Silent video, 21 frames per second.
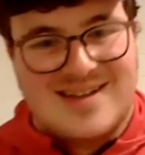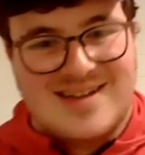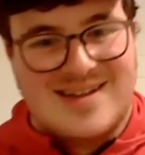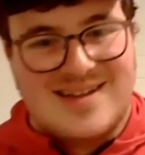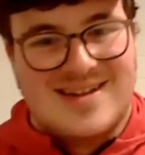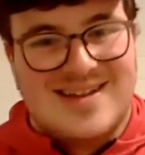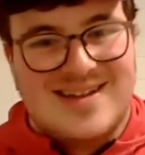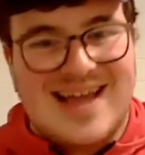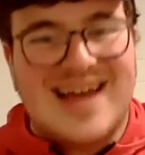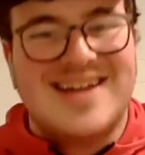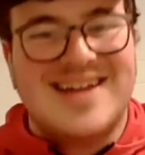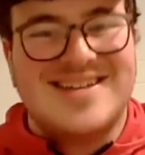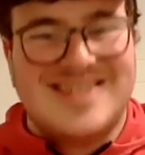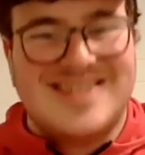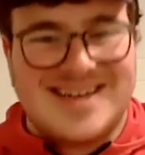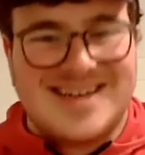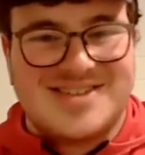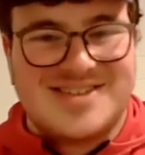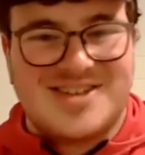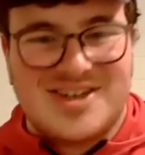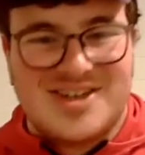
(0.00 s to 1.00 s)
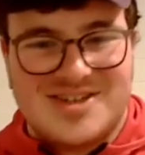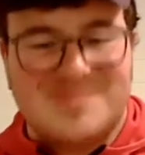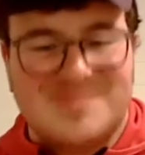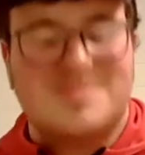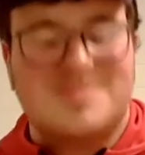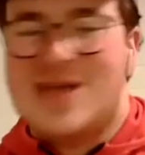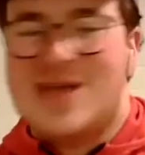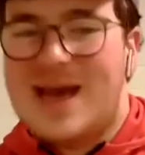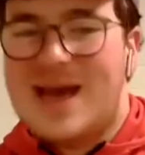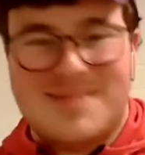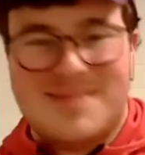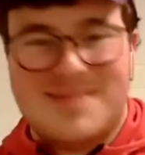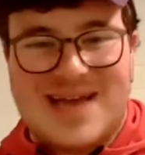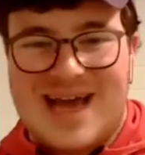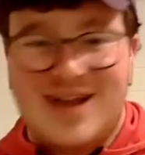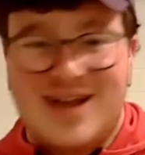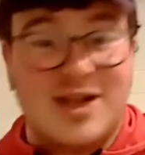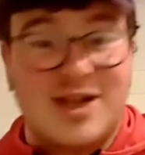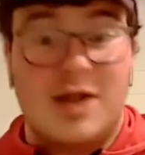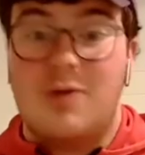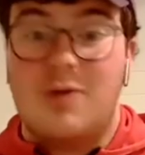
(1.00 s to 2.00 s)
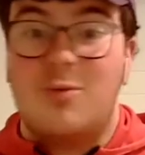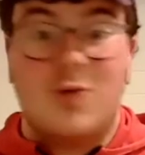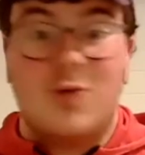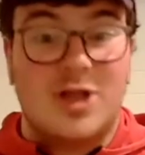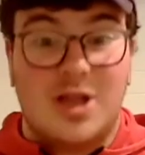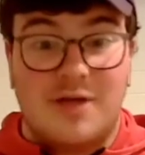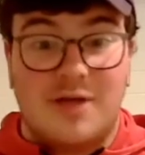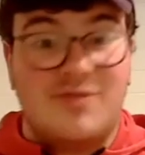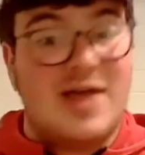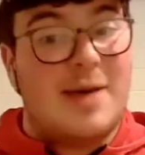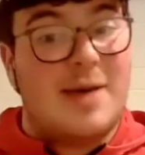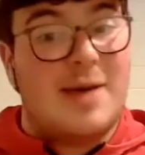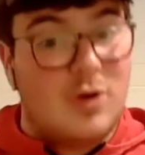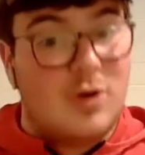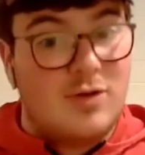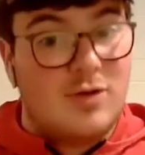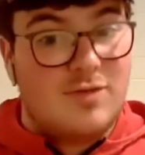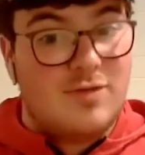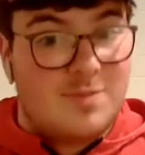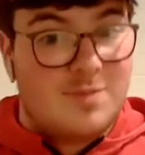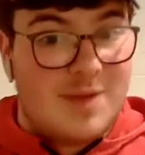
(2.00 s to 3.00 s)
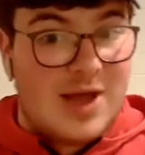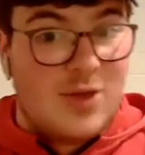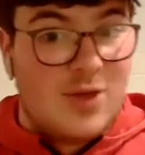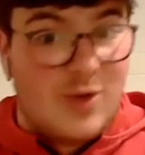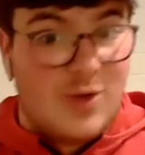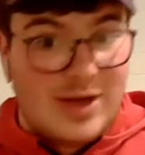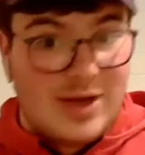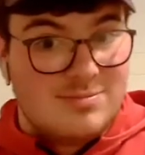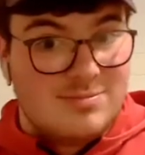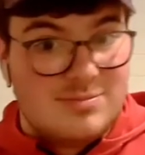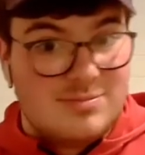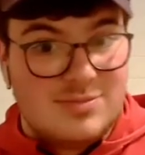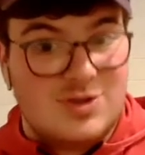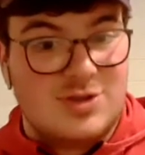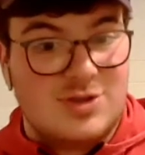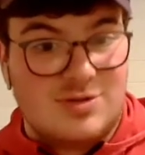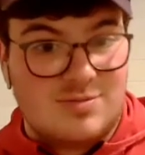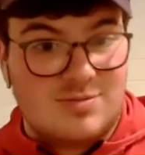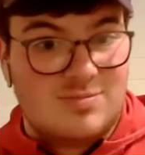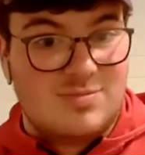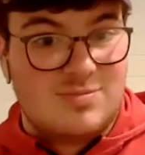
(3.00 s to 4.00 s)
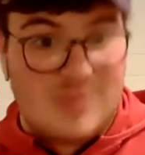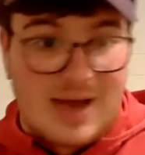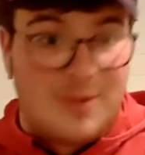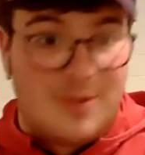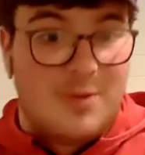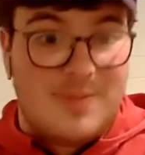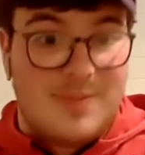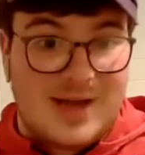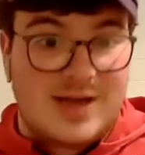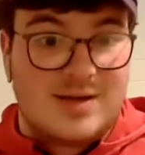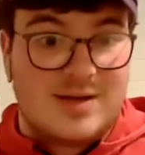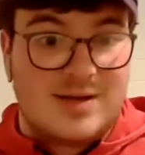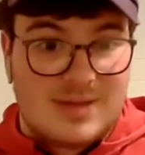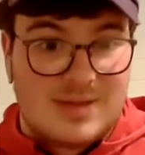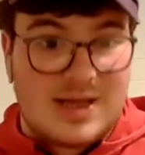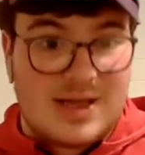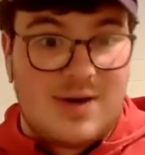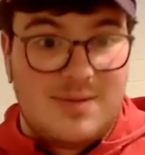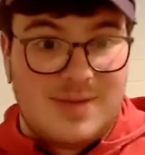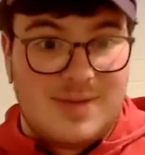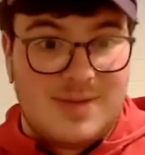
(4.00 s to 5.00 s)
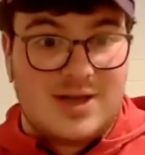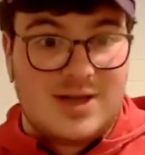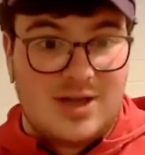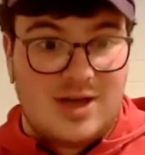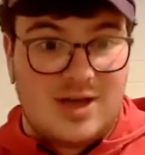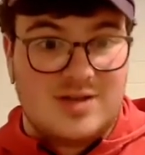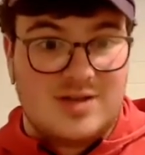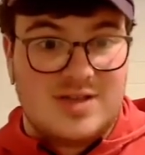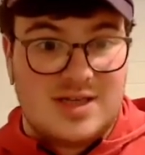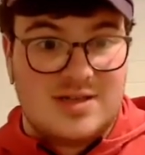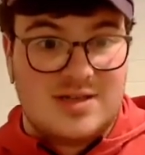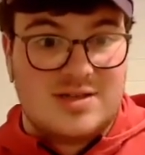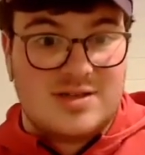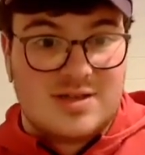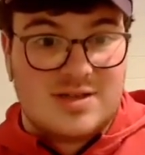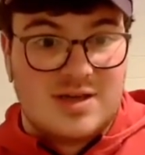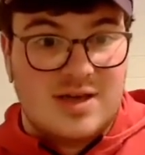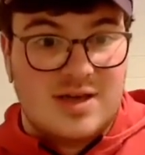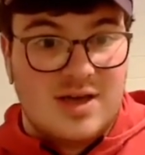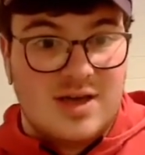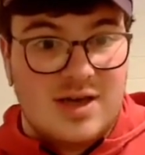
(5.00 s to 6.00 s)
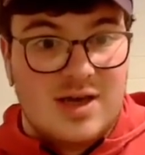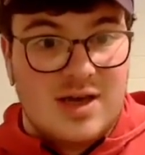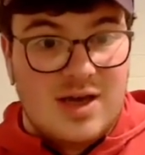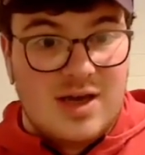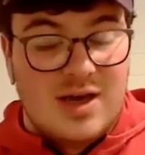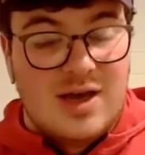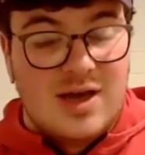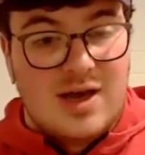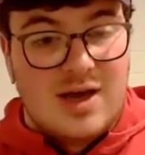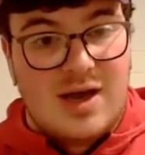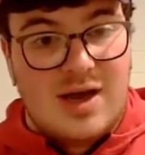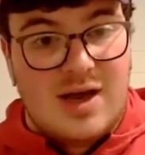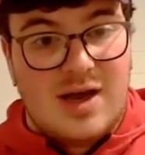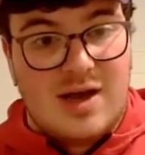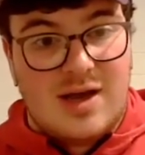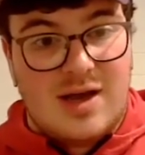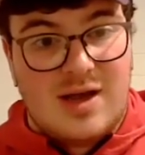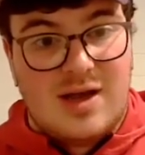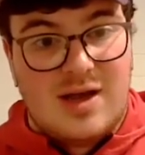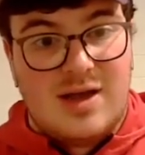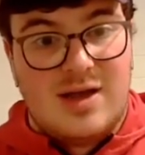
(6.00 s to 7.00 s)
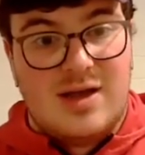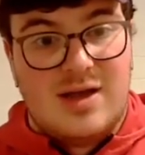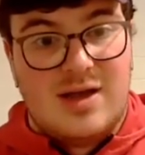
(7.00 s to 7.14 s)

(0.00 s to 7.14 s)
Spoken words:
Landon Dickerson. Yep. Would love that move, by the way. I think that would make a lot of sense. If they don't trade out of that spot.